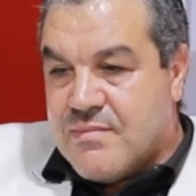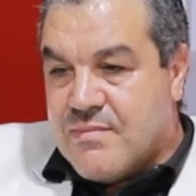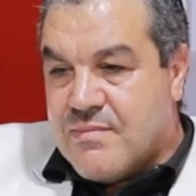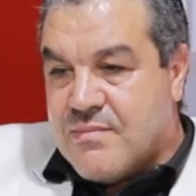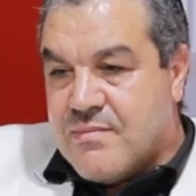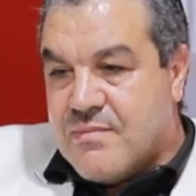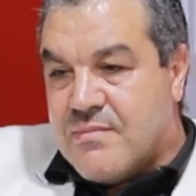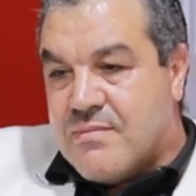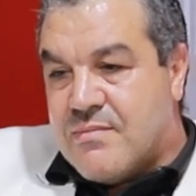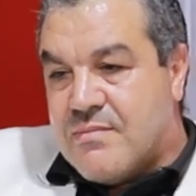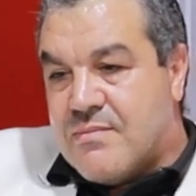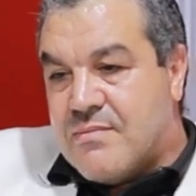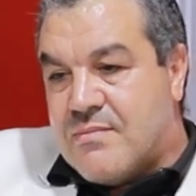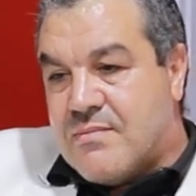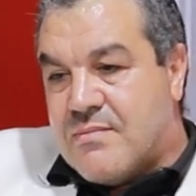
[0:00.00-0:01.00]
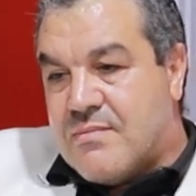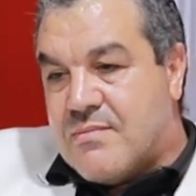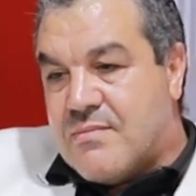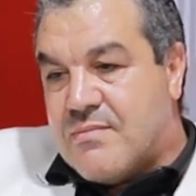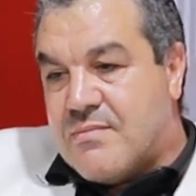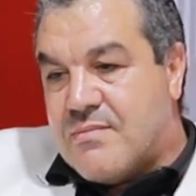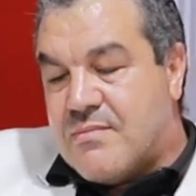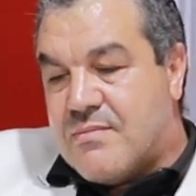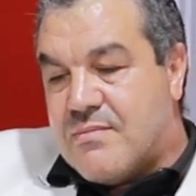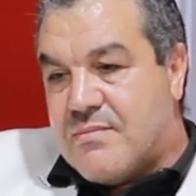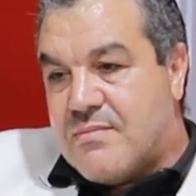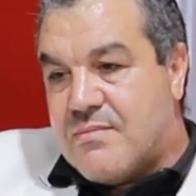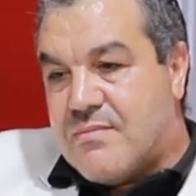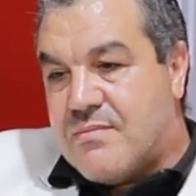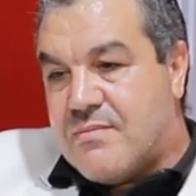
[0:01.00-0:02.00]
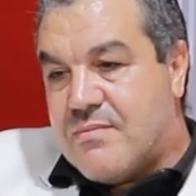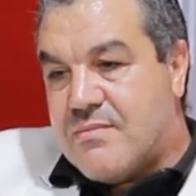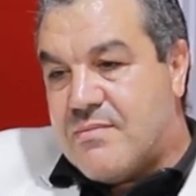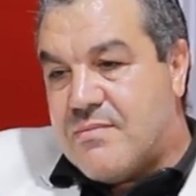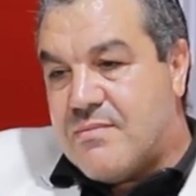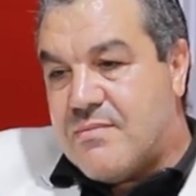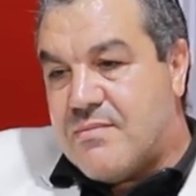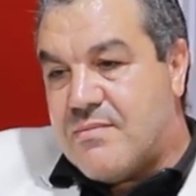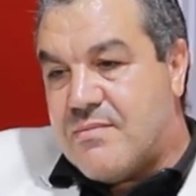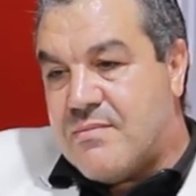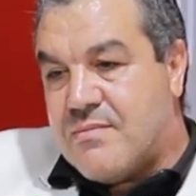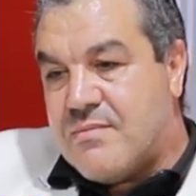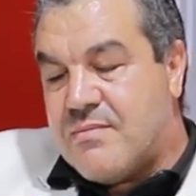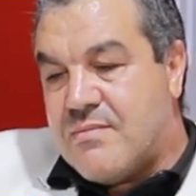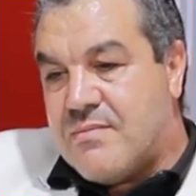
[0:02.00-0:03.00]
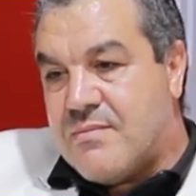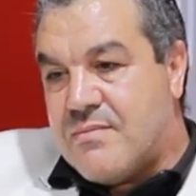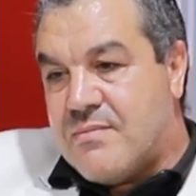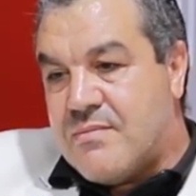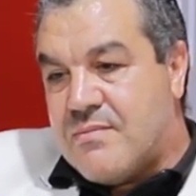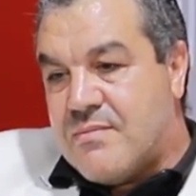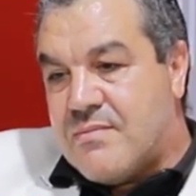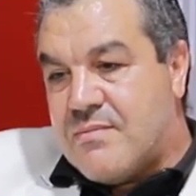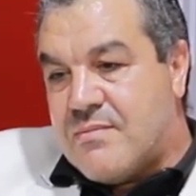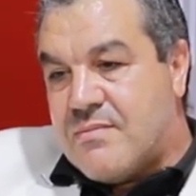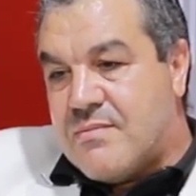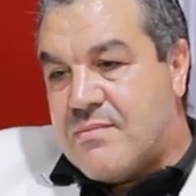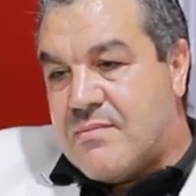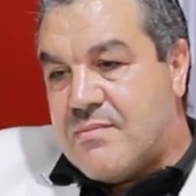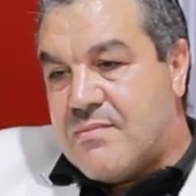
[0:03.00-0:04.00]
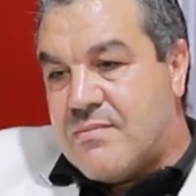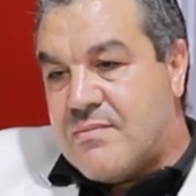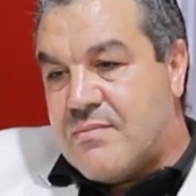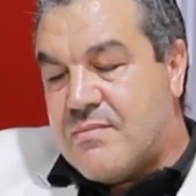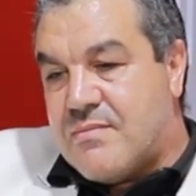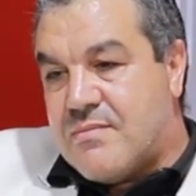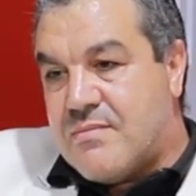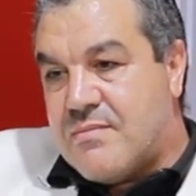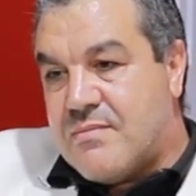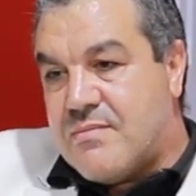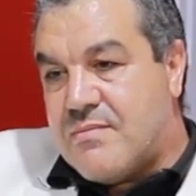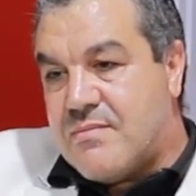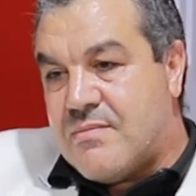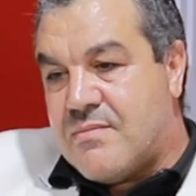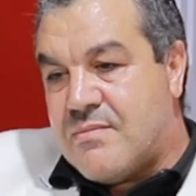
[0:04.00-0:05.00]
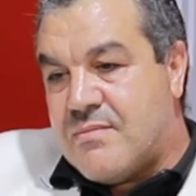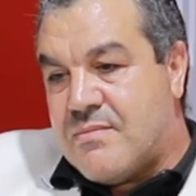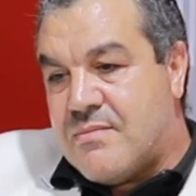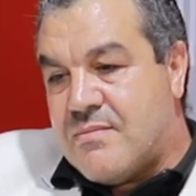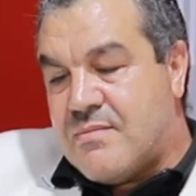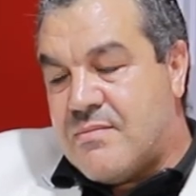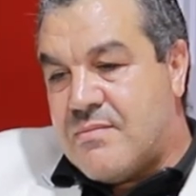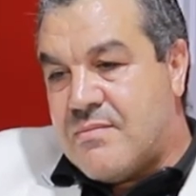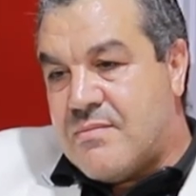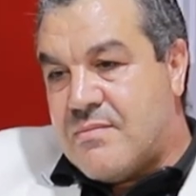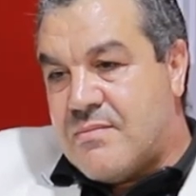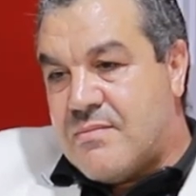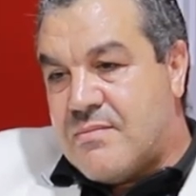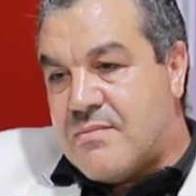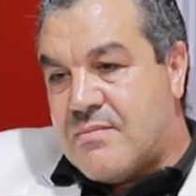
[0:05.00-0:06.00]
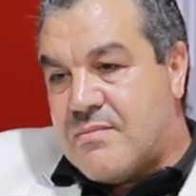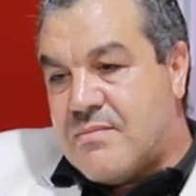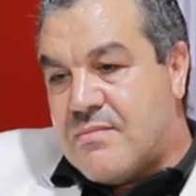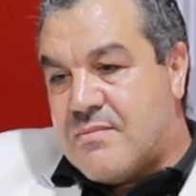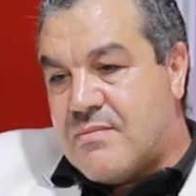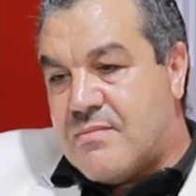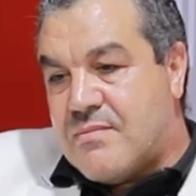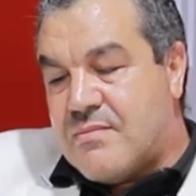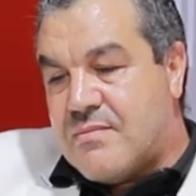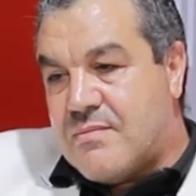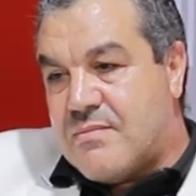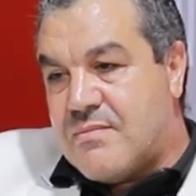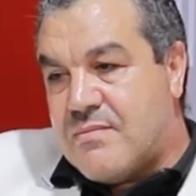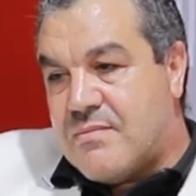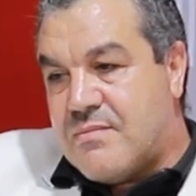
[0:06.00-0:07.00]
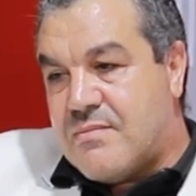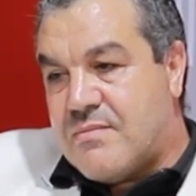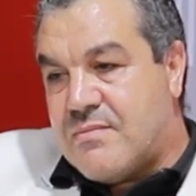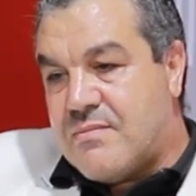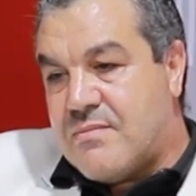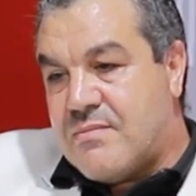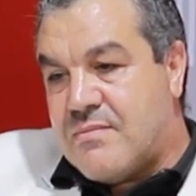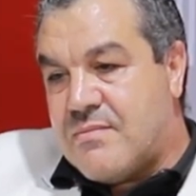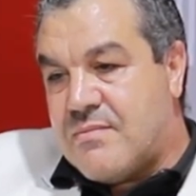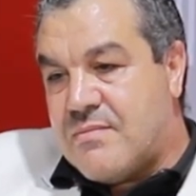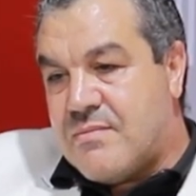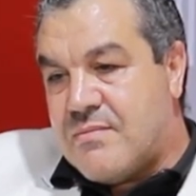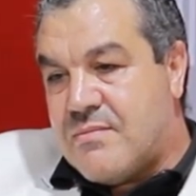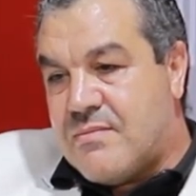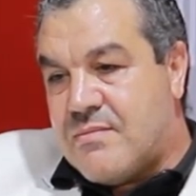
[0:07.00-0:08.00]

(not speaking)